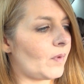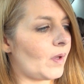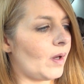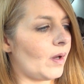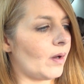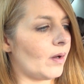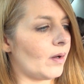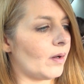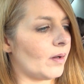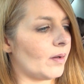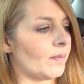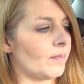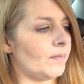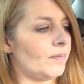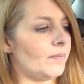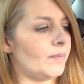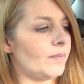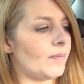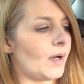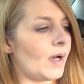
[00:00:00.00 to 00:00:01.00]

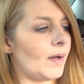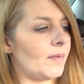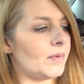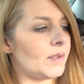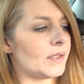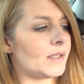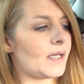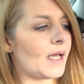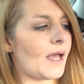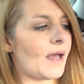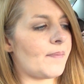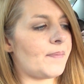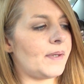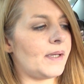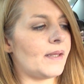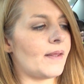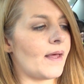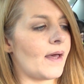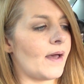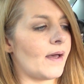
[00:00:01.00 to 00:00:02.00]
I'm just
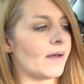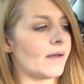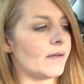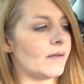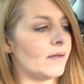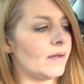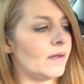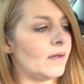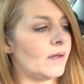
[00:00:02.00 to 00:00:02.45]
happy that